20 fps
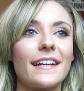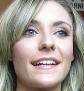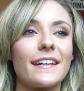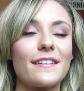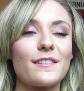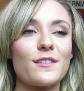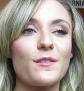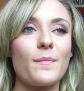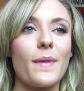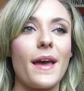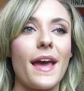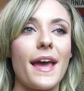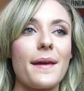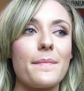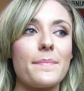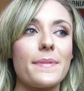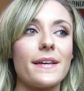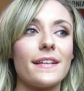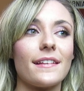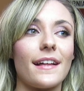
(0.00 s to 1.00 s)
because you may
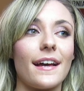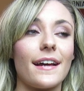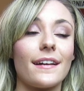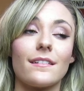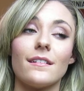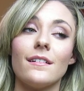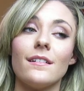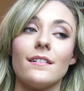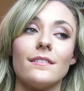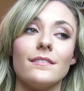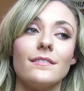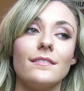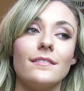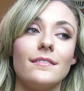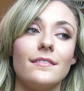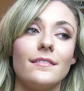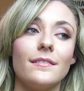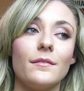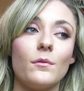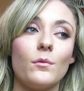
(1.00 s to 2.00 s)
be like, oh,
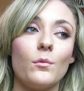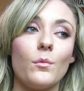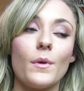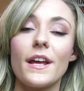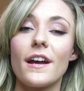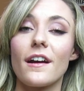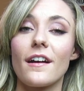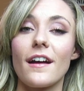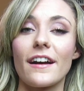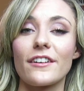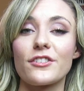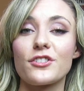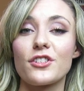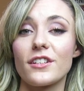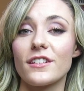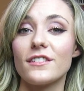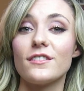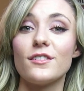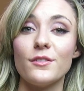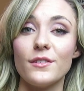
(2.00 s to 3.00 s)
we are
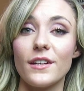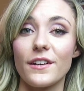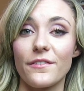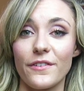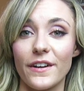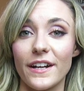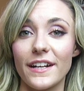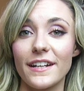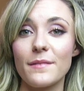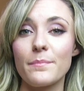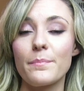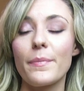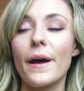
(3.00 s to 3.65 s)
actually too different.